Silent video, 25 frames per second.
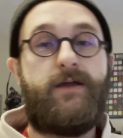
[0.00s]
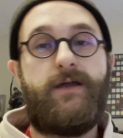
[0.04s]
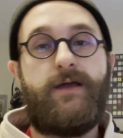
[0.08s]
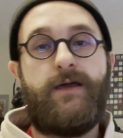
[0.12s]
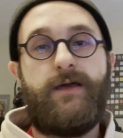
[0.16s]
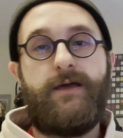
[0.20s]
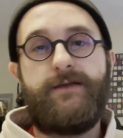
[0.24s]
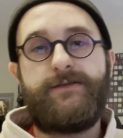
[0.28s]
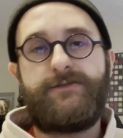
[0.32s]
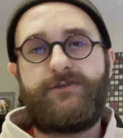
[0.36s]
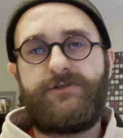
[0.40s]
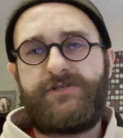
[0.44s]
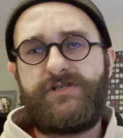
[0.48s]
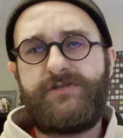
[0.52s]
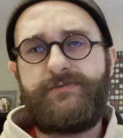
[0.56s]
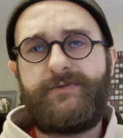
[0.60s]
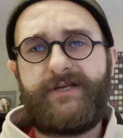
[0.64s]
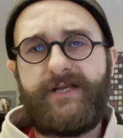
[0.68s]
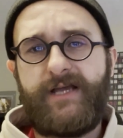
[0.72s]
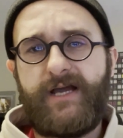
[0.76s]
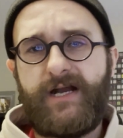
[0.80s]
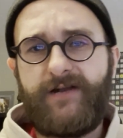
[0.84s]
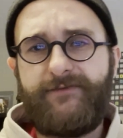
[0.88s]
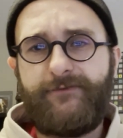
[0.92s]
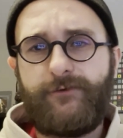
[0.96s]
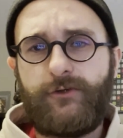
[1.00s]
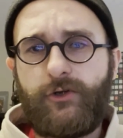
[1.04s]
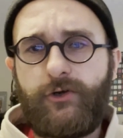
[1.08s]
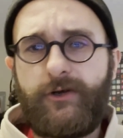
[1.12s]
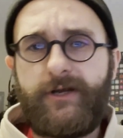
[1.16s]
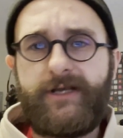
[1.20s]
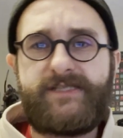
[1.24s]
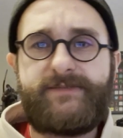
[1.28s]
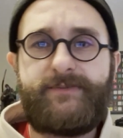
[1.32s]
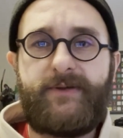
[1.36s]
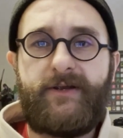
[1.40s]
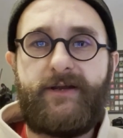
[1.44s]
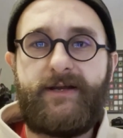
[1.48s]
So it's just been kind of a learning
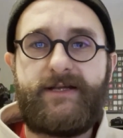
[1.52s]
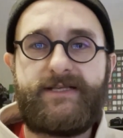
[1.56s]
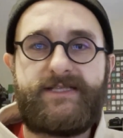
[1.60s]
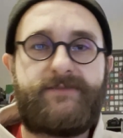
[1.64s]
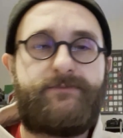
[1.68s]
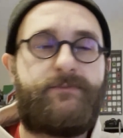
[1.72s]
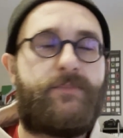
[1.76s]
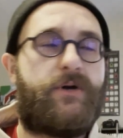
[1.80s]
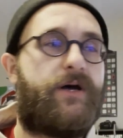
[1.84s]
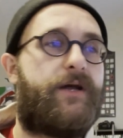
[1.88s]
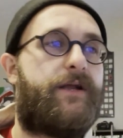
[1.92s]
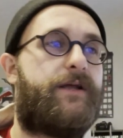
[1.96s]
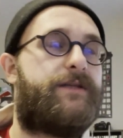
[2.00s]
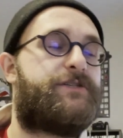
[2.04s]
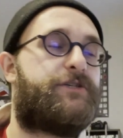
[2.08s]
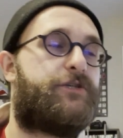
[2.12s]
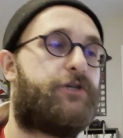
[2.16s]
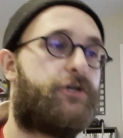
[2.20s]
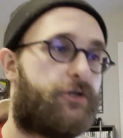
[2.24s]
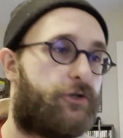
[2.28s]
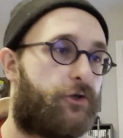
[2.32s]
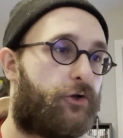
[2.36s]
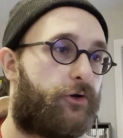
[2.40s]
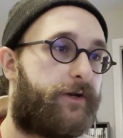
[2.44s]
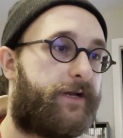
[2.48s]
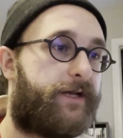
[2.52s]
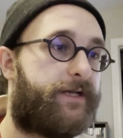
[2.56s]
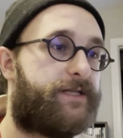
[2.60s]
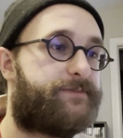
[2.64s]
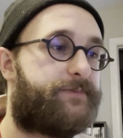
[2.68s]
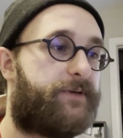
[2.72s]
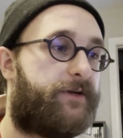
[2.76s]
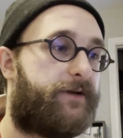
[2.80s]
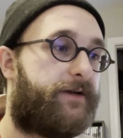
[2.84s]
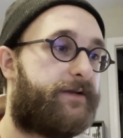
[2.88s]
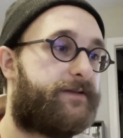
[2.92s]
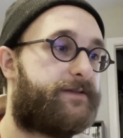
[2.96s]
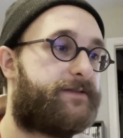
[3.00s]
experience, but it's a good learning
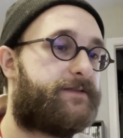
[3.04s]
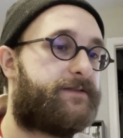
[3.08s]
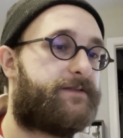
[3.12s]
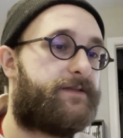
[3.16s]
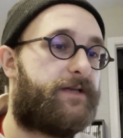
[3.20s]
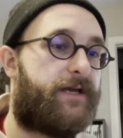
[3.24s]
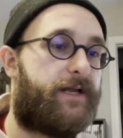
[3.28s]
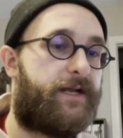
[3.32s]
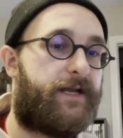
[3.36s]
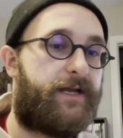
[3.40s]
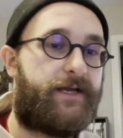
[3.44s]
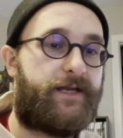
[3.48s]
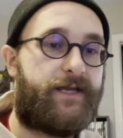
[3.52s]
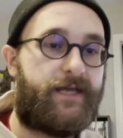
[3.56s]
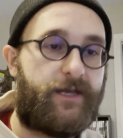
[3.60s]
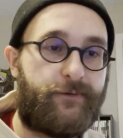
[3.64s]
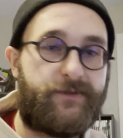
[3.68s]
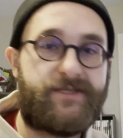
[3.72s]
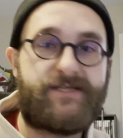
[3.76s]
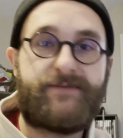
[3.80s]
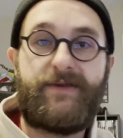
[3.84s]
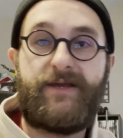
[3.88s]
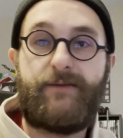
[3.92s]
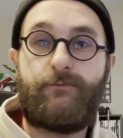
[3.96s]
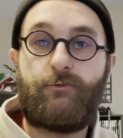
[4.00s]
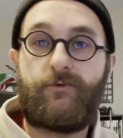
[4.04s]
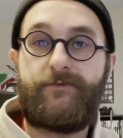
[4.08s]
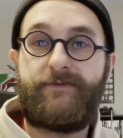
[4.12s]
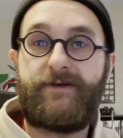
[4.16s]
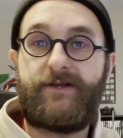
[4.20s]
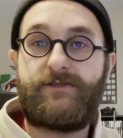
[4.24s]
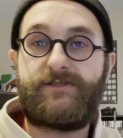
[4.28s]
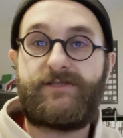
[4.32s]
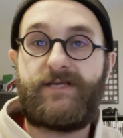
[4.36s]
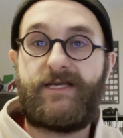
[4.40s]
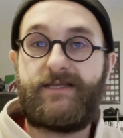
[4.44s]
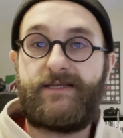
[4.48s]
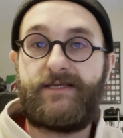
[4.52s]
experience, and I can't wait to make more videos
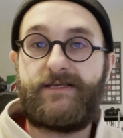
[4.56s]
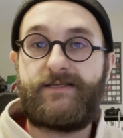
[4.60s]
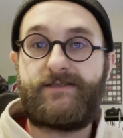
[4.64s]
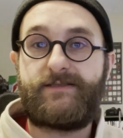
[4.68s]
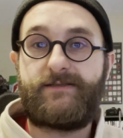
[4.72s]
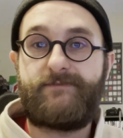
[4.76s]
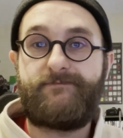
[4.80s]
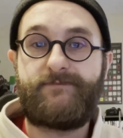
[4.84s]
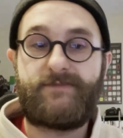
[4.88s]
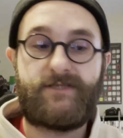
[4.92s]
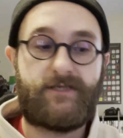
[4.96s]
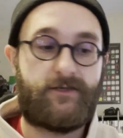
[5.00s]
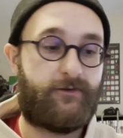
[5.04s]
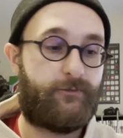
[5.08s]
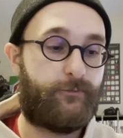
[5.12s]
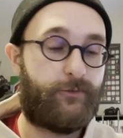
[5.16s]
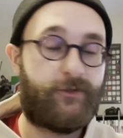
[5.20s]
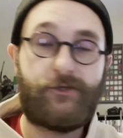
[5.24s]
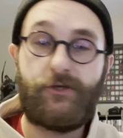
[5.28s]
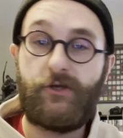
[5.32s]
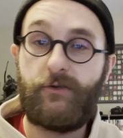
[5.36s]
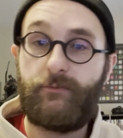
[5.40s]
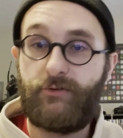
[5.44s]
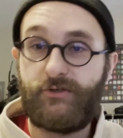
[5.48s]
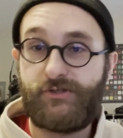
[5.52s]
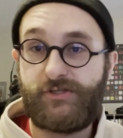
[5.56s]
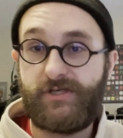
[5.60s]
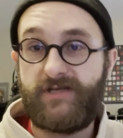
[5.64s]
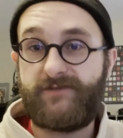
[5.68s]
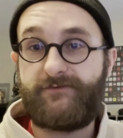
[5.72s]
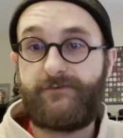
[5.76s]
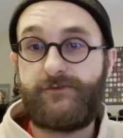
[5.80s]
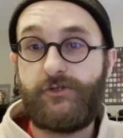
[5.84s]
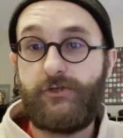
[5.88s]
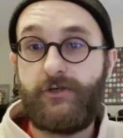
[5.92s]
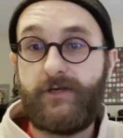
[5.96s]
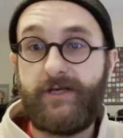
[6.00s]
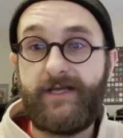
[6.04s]
like this. So I really do appreciate you guys for
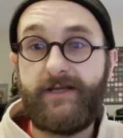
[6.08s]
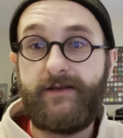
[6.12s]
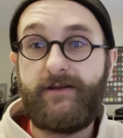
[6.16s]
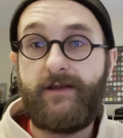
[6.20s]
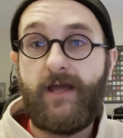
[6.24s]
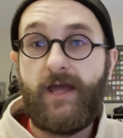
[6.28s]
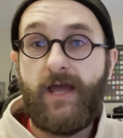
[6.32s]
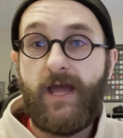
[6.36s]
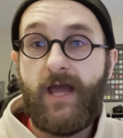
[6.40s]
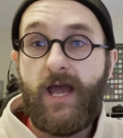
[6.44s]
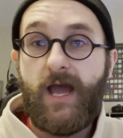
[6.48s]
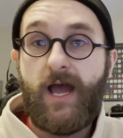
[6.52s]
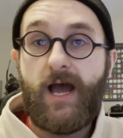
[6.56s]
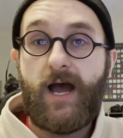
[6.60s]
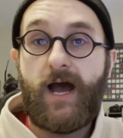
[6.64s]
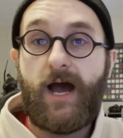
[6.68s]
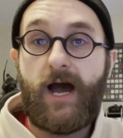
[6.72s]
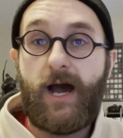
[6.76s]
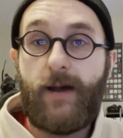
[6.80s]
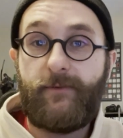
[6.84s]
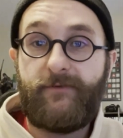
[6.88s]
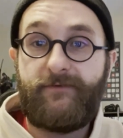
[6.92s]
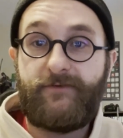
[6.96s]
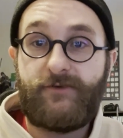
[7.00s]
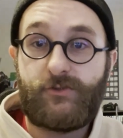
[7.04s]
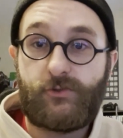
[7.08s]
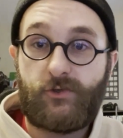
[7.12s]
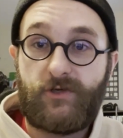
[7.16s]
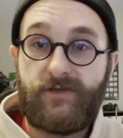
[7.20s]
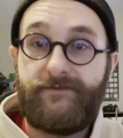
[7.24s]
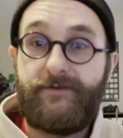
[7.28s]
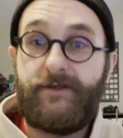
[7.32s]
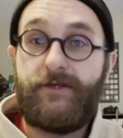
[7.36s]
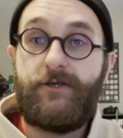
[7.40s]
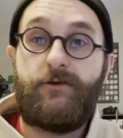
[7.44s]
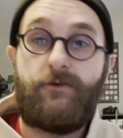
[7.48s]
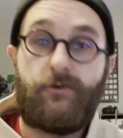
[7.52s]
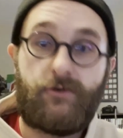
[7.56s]
tuning in. If you enjoyed the video,
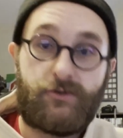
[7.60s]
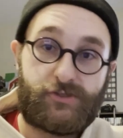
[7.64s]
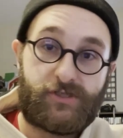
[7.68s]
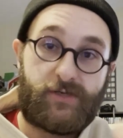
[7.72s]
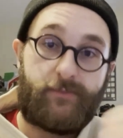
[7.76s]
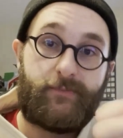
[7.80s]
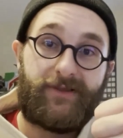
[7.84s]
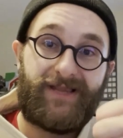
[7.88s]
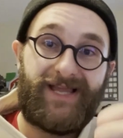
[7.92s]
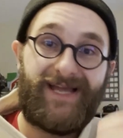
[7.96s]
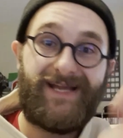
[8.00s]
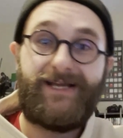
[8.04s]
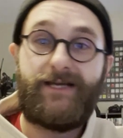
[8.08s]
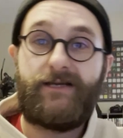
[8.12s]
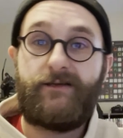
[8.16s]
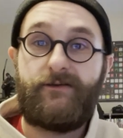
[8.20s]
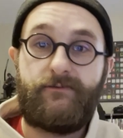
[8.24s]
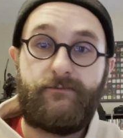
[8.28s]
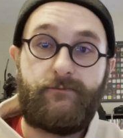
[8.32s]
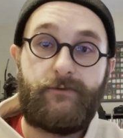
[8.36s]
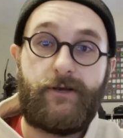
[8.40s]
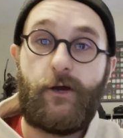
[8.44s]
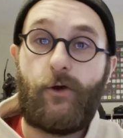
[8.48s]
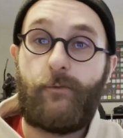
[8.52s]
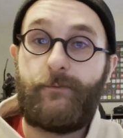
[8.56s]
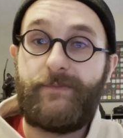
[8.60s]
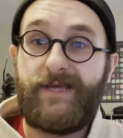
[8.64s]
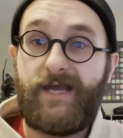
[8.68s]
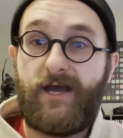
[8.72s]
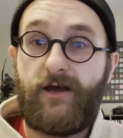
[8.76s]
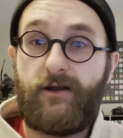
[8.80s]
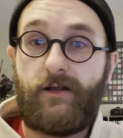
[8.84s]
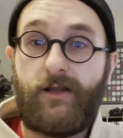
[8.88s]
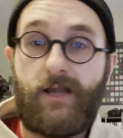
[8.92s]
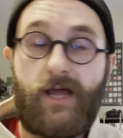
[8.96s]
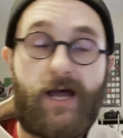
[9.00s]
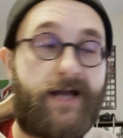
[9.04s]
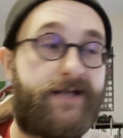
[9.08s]
go and drop a like. It would help me out a
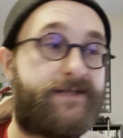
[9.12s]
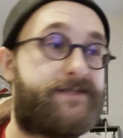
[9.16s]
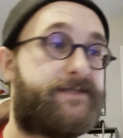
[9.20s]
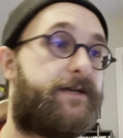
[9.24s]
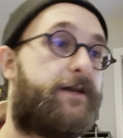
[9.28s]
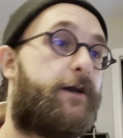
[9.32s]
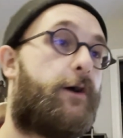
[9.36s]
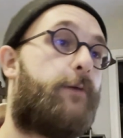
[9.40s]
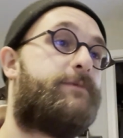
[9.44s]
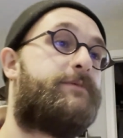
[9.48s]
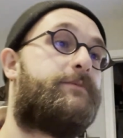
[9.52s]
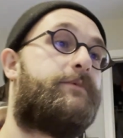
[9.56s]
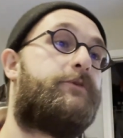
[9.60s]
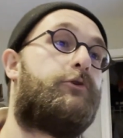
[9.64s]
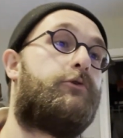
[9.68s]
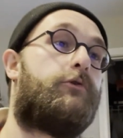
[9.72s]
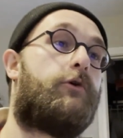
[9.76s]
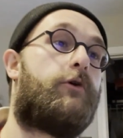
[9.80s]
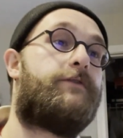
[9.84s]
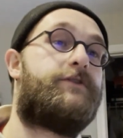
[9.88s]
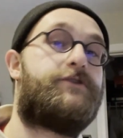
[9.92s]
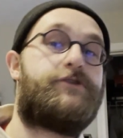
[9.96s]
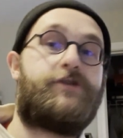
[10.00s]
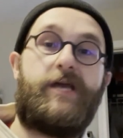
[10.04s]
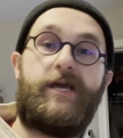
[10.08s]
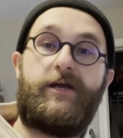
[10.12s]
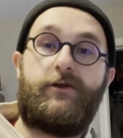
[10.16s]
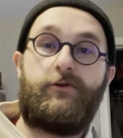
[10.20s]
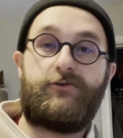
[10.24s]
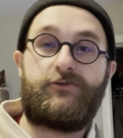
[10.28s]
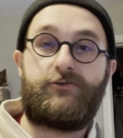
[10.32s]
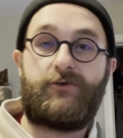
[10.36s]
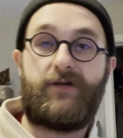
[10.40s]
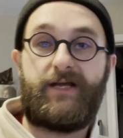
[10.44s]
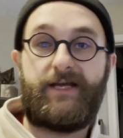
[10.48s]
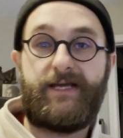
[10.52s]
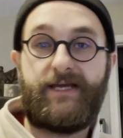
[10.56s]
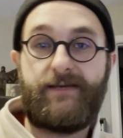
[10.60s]
lot. Helps me grow the channel so I can
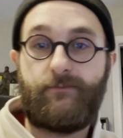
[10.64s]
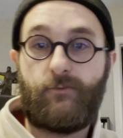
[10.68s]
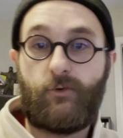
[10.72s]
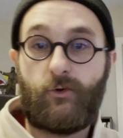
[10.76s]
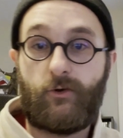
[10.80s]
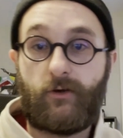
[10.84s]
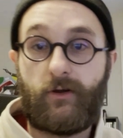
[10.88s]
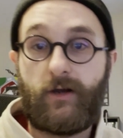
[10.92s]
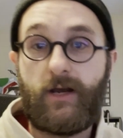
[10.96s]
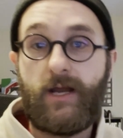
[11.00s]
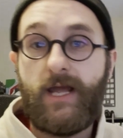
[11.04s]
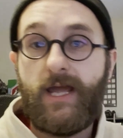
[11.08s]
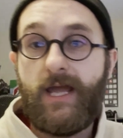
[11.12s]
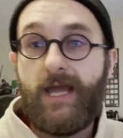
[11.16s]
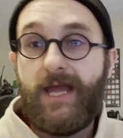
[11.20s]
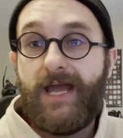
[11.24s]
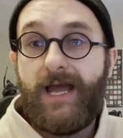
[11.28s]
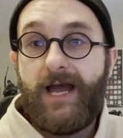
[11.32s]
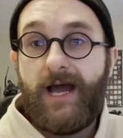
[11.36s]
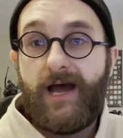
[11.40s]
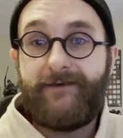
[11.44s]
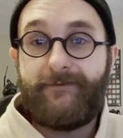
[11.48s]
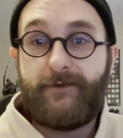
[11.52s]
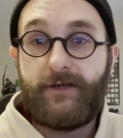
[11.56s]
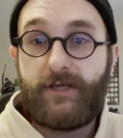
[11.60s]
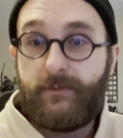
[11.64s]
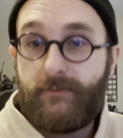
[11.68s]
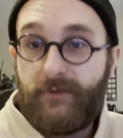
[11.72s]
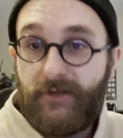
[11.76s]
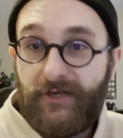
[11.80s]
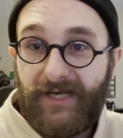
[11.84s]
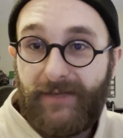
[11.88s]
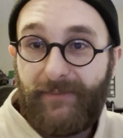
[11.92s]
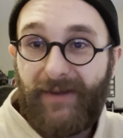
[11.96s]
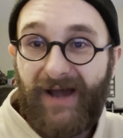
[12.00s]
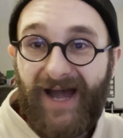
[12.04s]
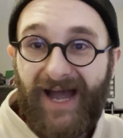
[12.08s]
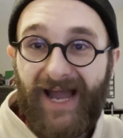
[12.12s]
get more of a community
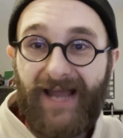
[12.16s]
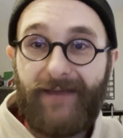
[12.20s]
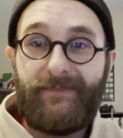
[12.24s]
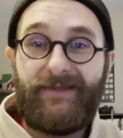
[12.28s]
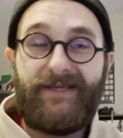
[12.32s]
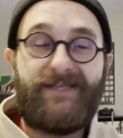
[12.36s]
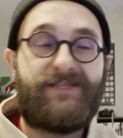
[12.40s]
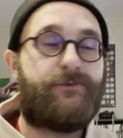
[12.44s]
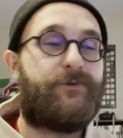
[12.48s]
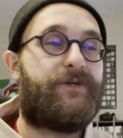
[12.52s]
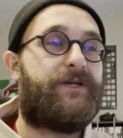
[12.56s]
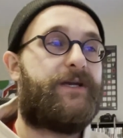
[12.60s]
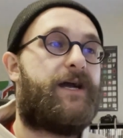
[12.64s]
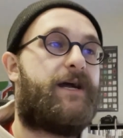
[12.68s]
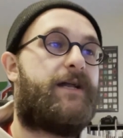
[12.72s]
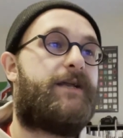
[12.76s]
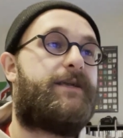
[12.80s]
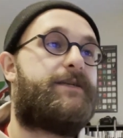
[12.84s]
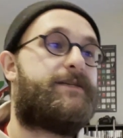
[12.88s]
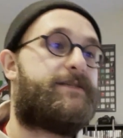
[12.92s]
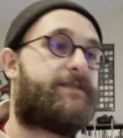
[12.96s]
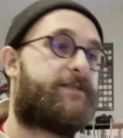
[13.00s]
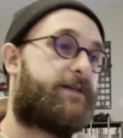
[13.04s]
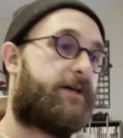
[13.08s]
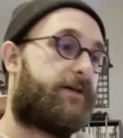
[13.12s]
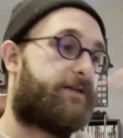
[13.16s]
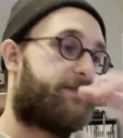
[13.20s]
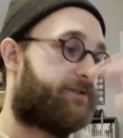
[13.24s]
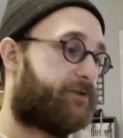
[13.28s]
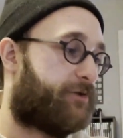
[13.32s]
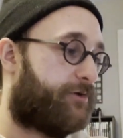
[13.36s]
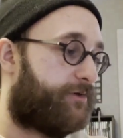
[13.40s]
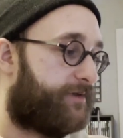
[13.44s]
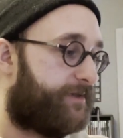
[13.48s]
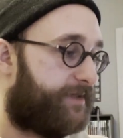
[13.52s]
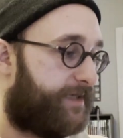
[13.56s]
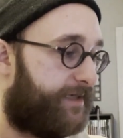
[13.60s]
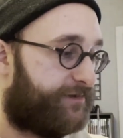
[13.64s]
behind me, so we can kind of discuss certain
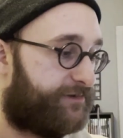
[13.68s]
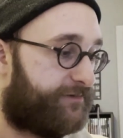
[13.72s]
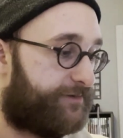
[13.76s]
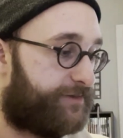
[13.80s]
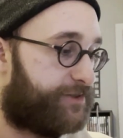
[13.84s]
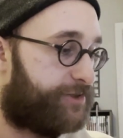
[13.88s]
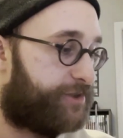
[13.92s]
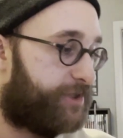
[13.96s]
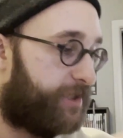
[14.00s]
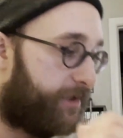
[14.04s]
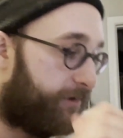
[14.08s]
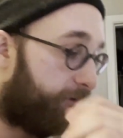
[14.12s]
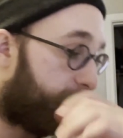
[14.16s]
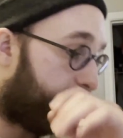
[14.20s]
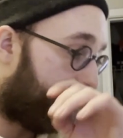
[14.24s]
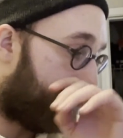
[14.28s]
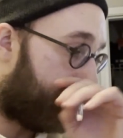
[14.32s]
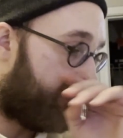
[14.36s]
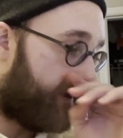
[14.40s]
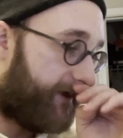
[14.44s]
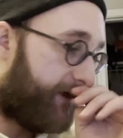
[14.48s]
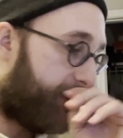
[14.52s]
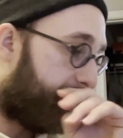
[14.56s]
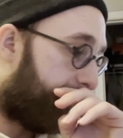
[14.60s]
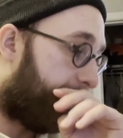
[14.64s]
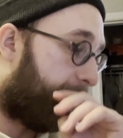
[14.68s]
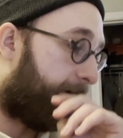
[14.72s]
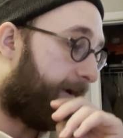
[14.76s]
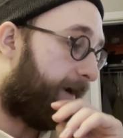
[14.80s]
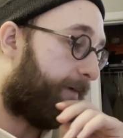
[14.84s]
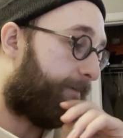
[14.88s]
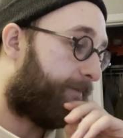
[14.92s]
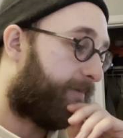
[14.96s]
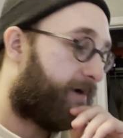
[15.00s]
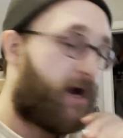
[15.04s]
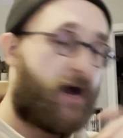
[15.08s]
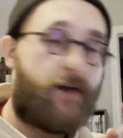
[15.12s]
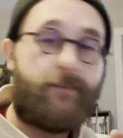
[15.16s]
things on this channel.
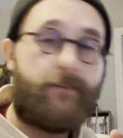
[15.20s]
Comment,